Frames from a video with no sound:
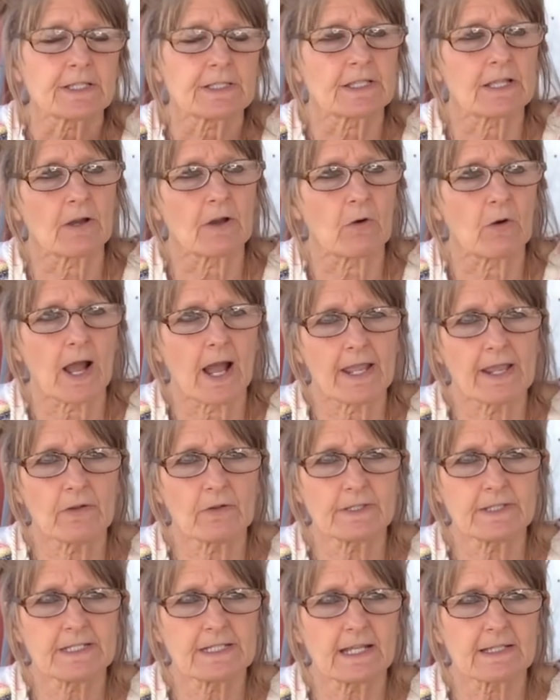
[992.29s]
So I
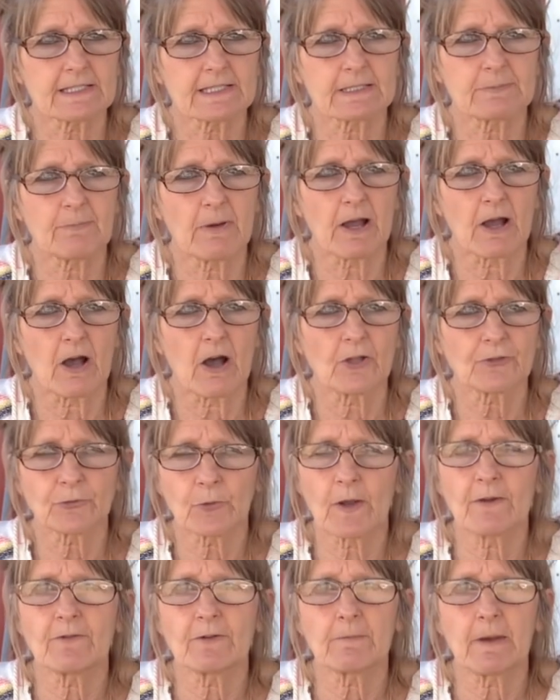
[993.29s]
only dust all
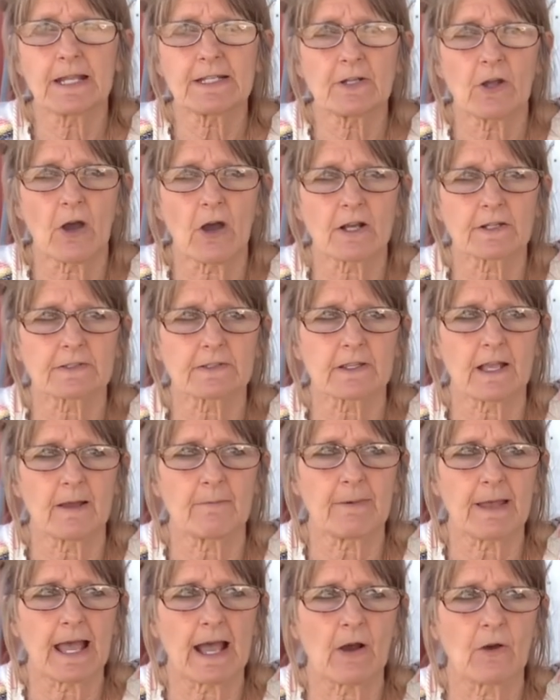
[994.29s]
12 of my dogs
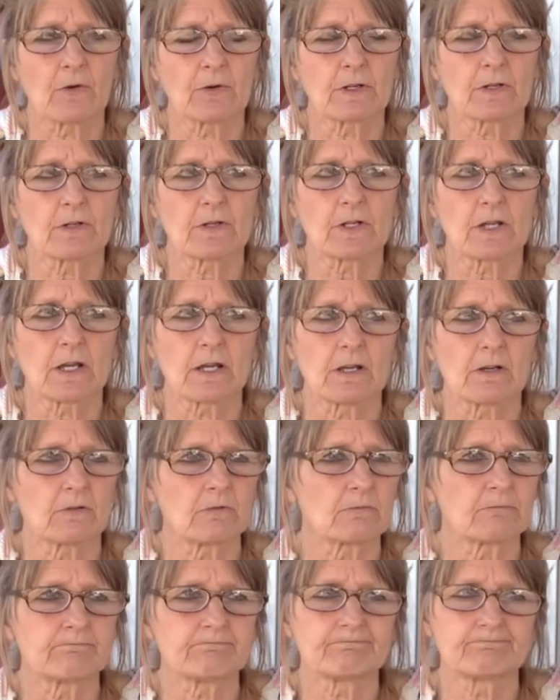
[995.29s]
about,
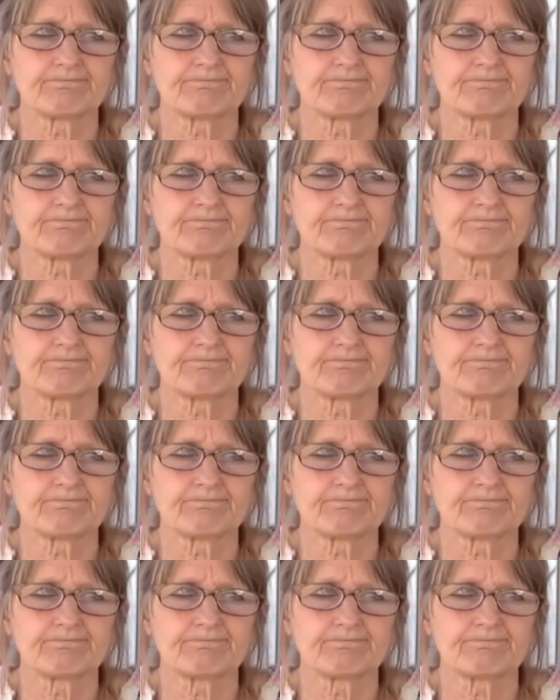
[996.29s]
oh,